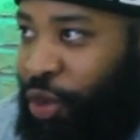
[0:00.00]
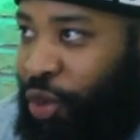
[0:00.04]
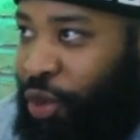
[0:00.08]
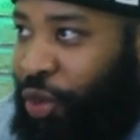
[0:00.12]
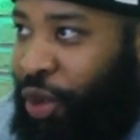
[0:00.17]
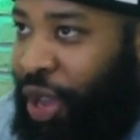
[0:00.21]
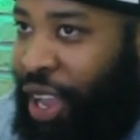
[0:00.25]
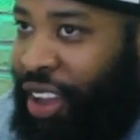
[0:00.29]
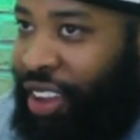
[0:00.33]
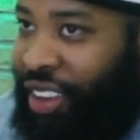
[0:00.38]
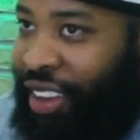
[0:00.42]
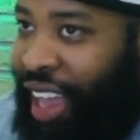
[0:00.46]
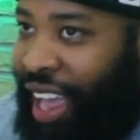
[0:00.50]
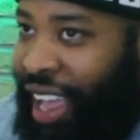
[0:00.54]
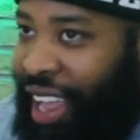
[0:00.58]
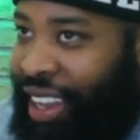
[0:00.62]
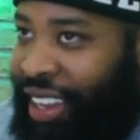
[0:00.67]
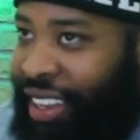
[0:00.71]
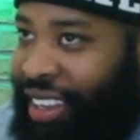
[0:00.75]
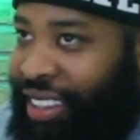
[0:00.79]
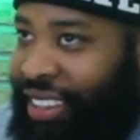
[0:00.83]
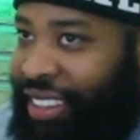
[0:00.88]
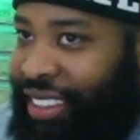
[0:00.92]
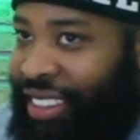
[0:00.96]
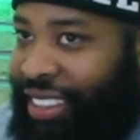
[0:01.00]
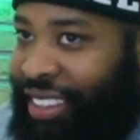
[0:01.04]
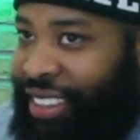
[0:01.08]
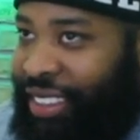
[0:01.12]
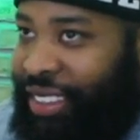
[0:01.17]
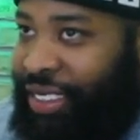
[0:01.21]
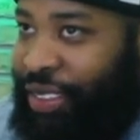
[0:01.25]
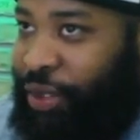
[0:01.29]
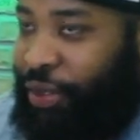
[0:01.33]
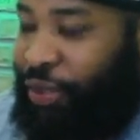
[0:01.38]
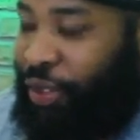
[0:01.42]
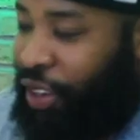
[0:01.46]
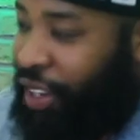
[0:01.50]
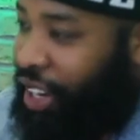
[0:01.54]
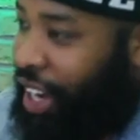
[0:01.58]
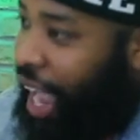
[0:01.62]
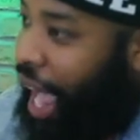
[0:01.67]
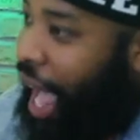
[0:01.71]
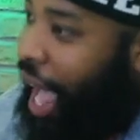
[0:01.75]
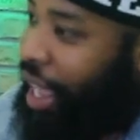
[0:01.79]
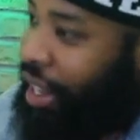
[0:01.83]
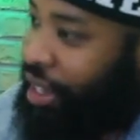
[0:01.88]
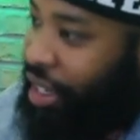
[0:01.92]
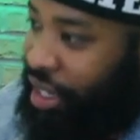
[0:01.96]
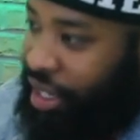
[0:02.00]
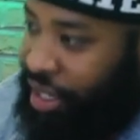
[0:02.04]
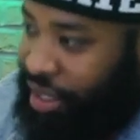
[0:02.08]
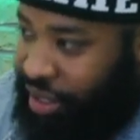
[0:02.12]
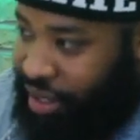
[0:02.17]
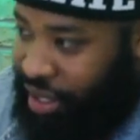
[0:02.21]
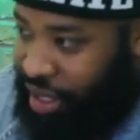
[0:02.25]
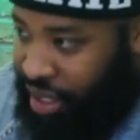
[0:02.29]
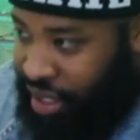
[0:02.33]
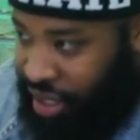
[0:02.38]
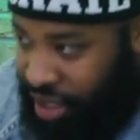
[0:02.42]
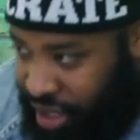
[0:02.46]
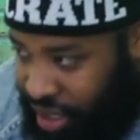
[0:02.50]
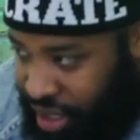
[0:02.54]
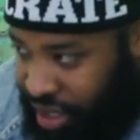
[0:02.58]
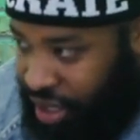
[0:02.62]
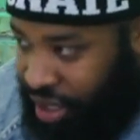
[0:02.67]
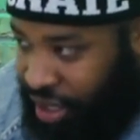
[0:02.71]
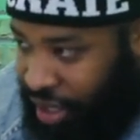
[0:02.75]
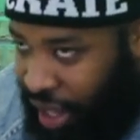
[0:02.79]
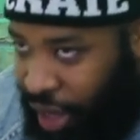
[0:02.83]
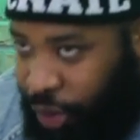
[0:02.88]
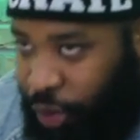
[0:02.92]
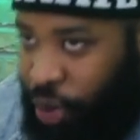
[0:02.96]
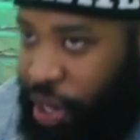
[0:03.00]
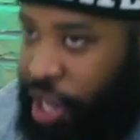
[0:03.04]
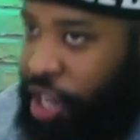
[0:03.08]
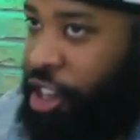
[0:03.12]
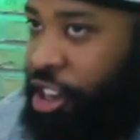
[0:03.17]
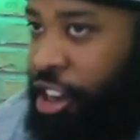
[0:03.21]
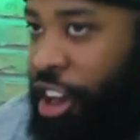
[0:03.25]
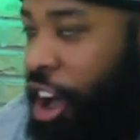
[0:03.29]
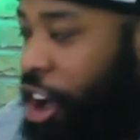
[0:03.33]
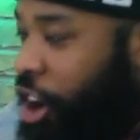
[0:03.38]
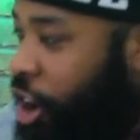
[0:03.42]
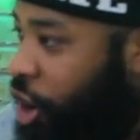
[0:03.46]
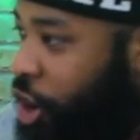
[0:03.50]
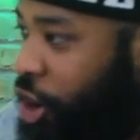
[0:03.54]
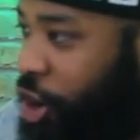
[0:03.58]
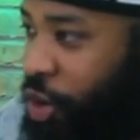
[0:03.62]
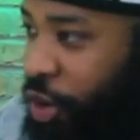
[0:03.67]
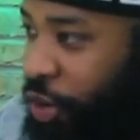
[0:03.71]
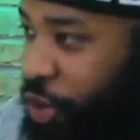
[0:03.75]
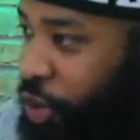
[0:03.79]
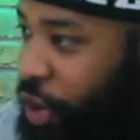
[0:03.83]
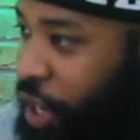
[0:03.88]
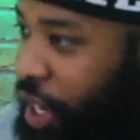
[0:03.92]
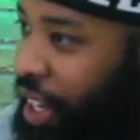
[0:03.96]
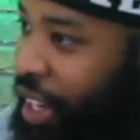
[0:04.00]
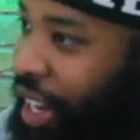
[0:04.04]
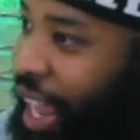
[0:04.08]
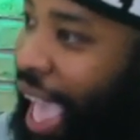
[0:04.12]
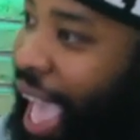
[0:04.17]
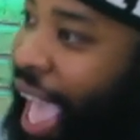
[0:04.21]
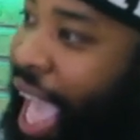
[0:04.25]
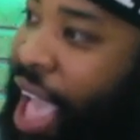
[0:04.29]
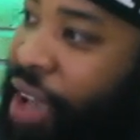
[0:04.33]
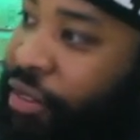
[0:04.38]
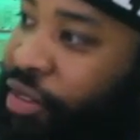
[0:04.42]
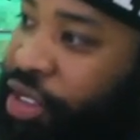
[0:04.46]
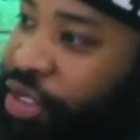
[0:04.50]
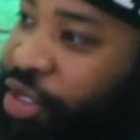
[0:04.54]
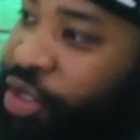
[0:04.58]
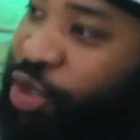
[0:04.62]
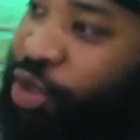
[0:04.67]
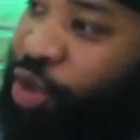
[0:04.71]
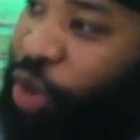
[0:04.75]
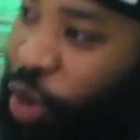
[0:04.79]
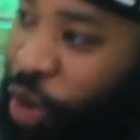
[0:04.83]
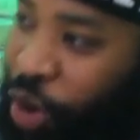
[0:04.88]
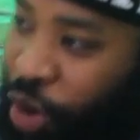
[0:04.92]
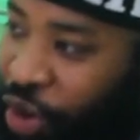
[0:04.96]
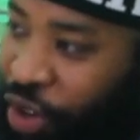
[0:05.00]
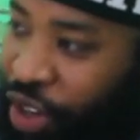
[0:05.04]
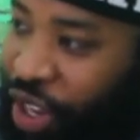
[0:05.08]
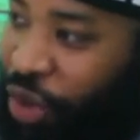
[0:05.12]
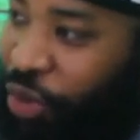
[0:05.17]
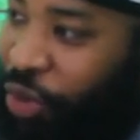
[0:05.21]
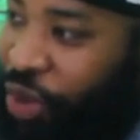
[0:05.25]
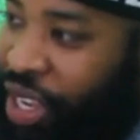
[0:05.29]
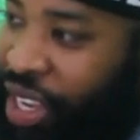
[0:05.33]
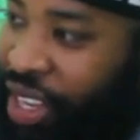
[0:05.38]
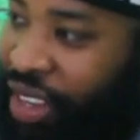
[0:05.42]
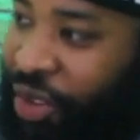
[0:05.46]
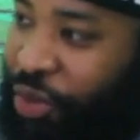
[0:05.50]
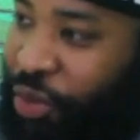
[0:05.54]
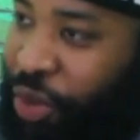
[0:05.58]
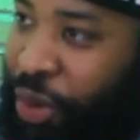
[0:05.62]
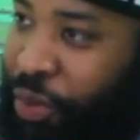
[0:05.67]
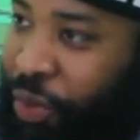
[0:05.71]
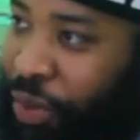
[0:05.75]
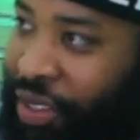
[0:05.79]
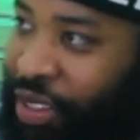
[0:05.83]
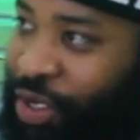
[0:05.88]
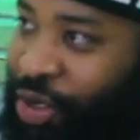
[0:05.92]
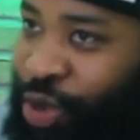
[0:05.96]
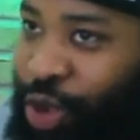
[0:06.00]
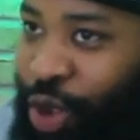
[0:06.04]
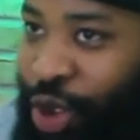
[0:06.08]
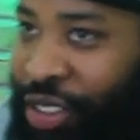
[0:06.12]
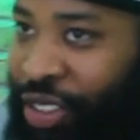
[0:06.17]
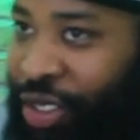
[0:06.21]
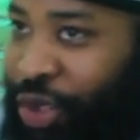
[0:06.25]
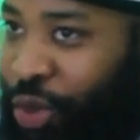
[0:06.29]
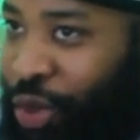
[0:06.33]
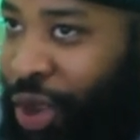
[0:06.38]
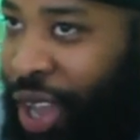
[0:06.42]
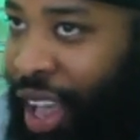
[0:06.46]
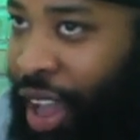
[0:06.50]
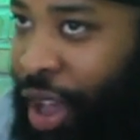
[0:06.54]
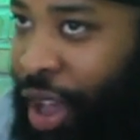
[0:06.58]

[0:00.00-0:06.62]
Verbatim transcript: we're like forgotten in a sense. Like we know if we didn't have a store, if we put the store somewhere